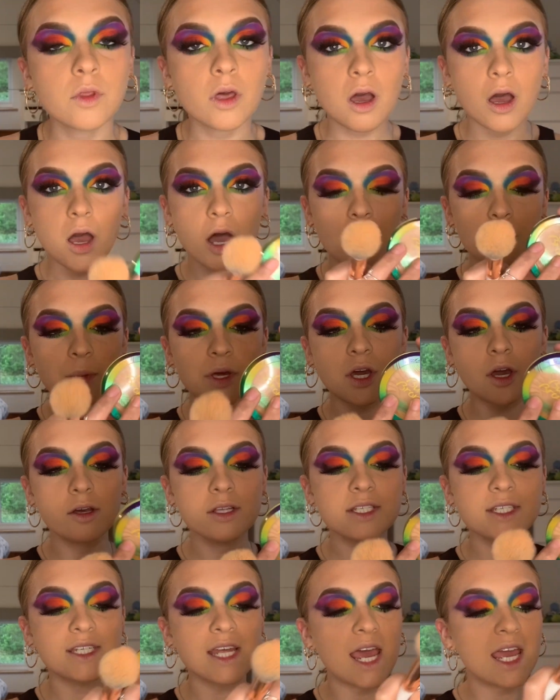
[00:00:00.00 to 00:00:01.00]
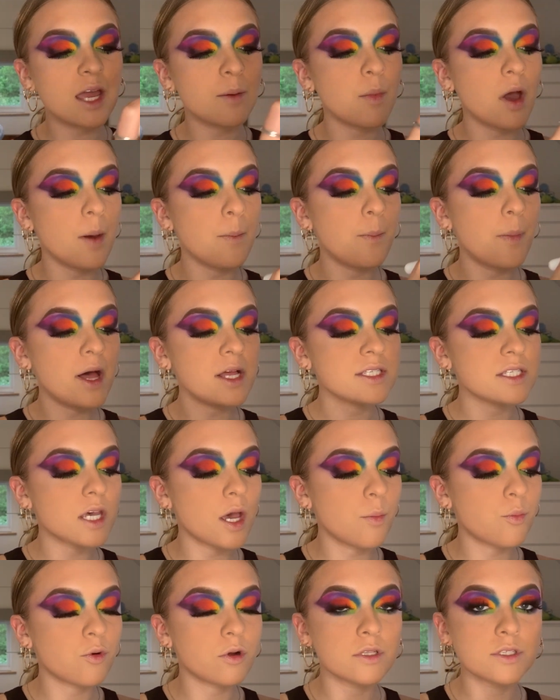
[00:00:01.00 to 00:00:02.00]
I'm going to take my Butter
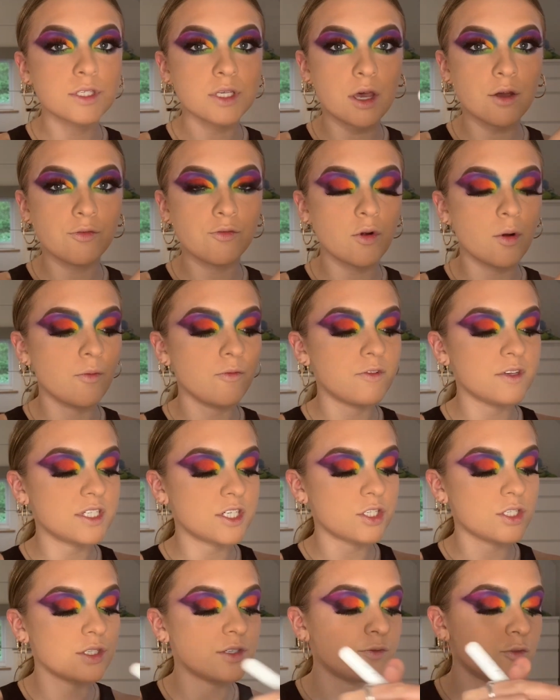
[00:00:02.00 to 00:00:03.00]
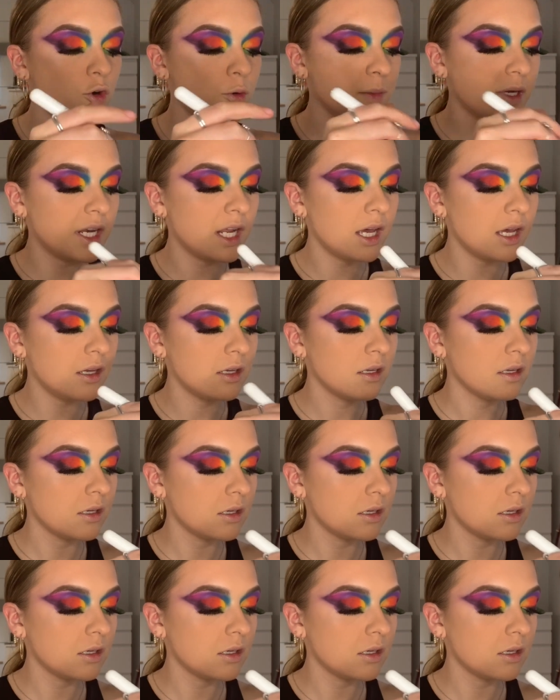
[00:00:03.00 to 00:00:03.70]
bronzer from Physicians Formula.